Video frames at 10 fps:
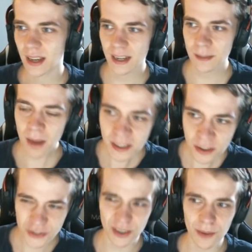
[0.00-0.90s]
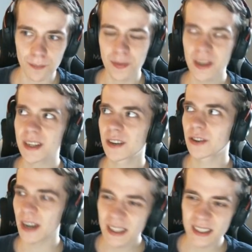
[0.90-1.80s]
it might not be the
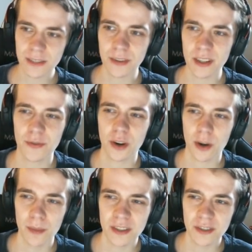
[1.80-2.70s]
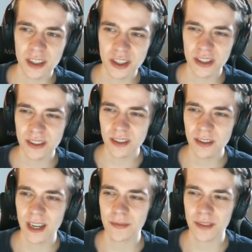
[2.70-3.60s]
greatest fit for a mid-range
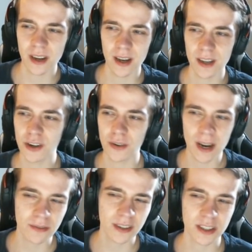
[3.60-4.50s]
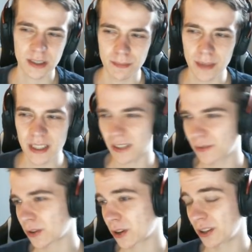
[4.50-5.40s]
Hunter. If your average minion
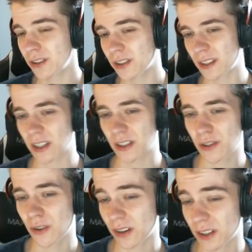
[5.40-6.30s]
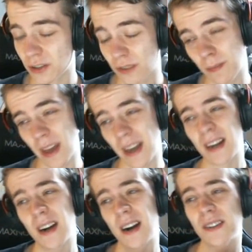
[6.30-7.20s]
for a Hunter is a 2 or a 3 mana
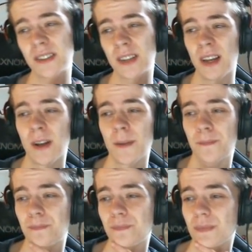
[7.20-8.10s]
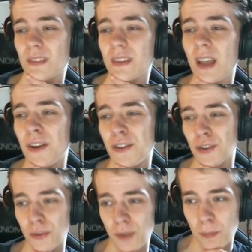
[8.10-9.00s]
card,
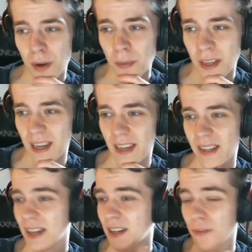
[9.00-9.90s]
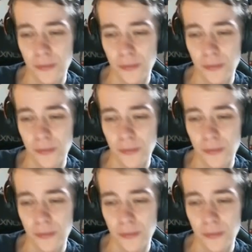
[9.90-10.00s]
you will probably get like a